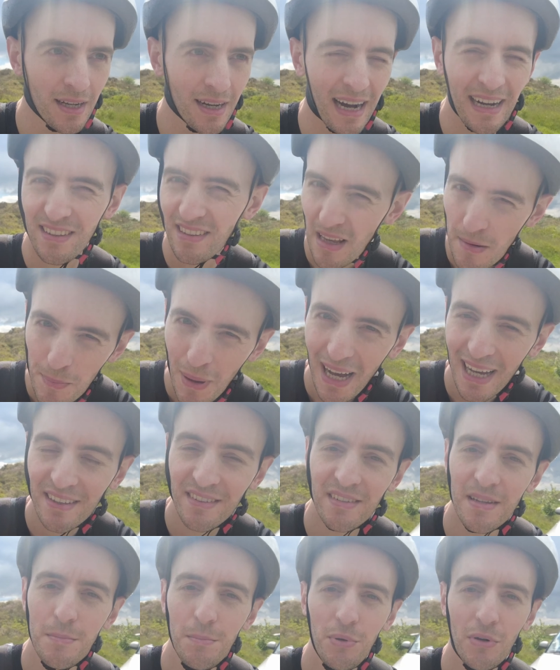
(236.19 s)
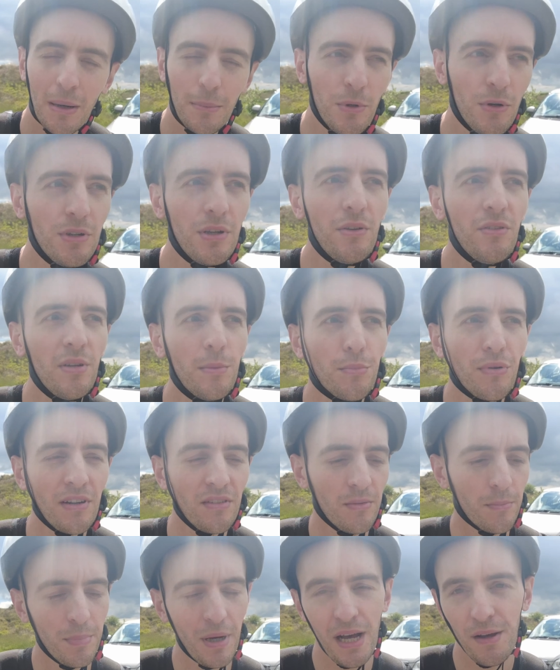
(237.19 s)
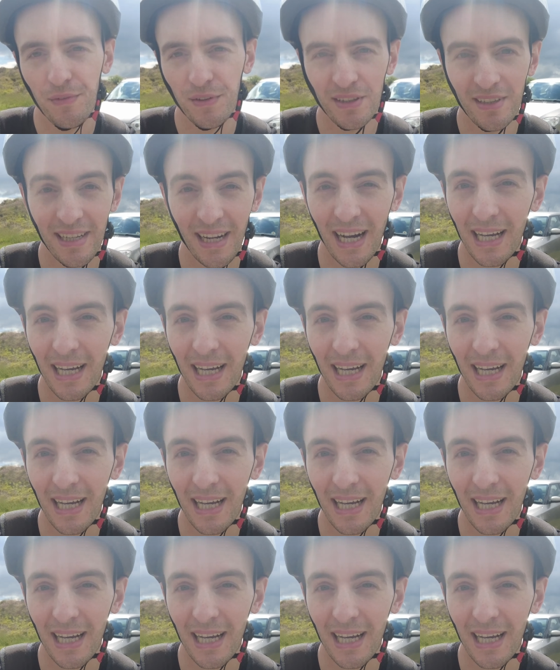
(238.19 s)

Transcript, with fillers: I say past simple, I'm not using present perfect here.